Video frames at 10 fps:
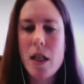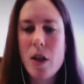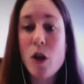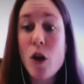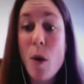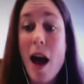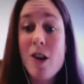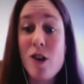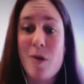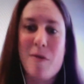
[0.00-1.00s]
You know what,
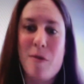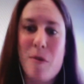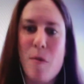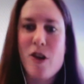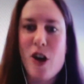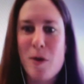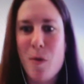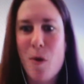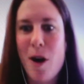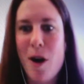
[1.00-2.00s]
actually, our jobs are
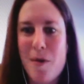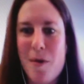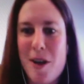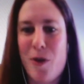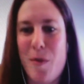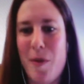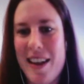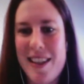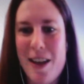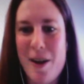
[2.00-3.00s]
more at risk from
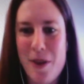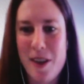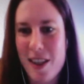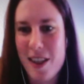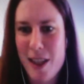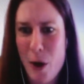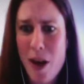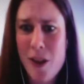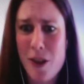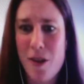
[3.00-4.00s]
stuff like the
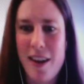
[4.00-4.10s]
sequester